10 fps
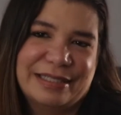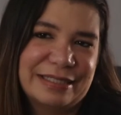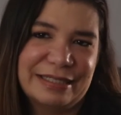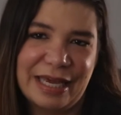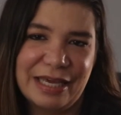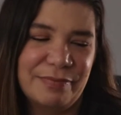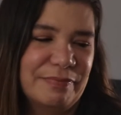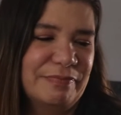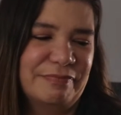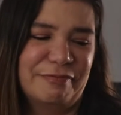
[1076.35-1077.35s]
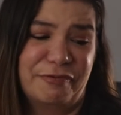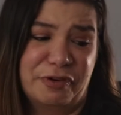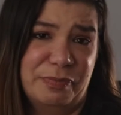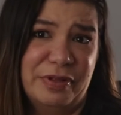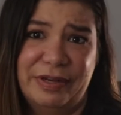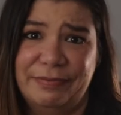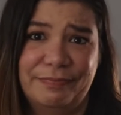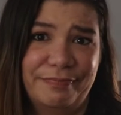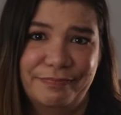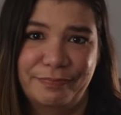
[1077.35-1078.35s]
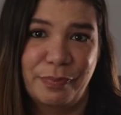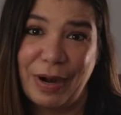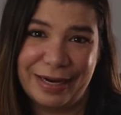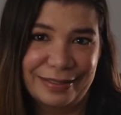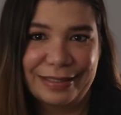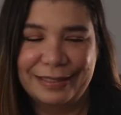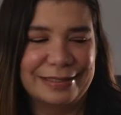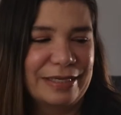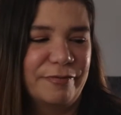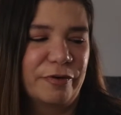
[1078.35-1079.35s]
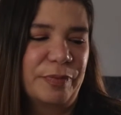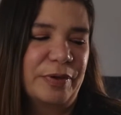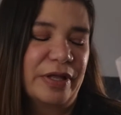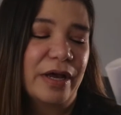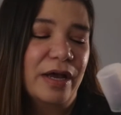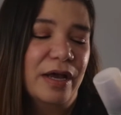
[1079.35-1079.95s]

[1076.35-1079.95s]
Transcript: the same formula, practically the same formula,